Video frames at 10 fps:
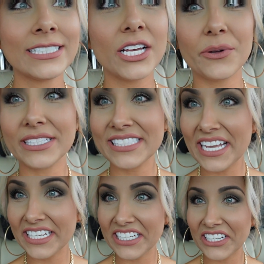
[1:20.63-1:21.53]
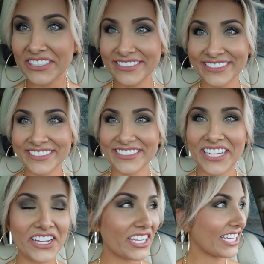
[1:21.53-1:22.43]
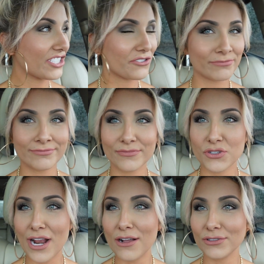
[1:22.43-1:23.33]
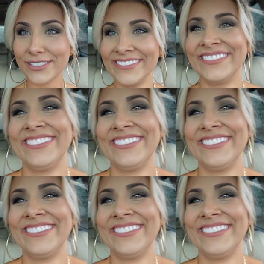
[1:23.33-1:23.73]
Going inside here, not getting drowned.